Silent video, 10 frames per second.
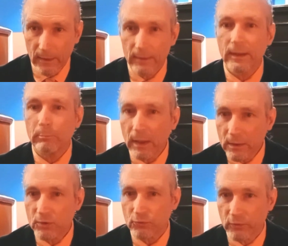the
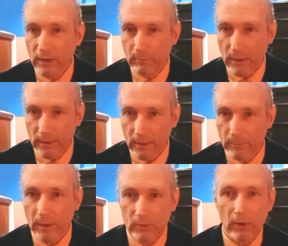mainstream media, I'm
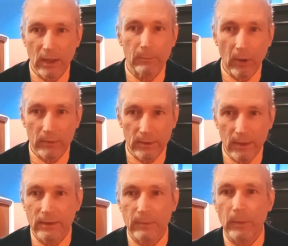not talking about
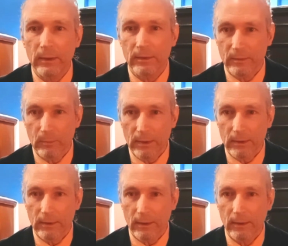independent
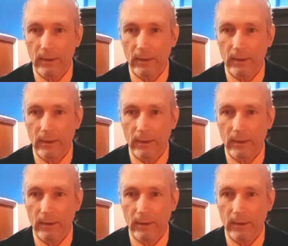media